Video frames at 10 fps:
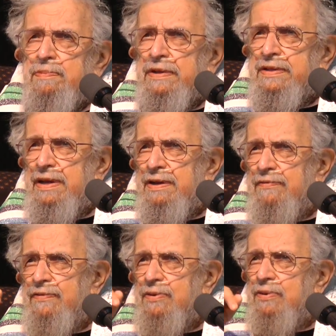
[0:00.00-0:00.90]
but then
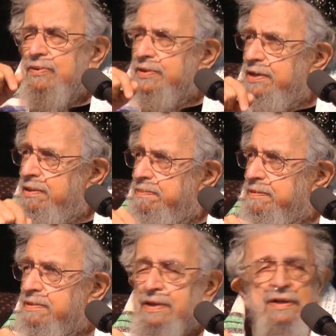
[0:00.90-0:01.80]
if you go
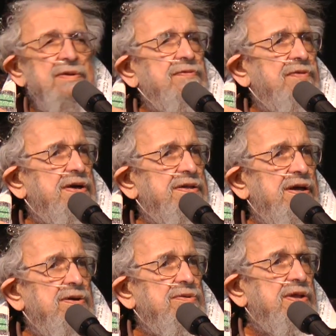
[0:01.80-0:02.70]
deeper and you find
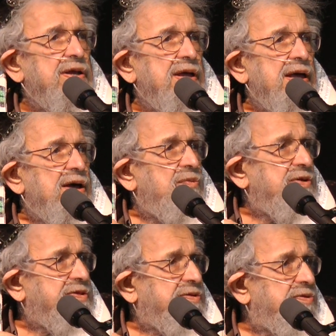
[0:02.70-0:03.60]
out
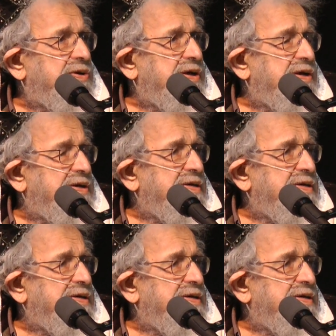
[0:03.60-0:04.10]
what's going on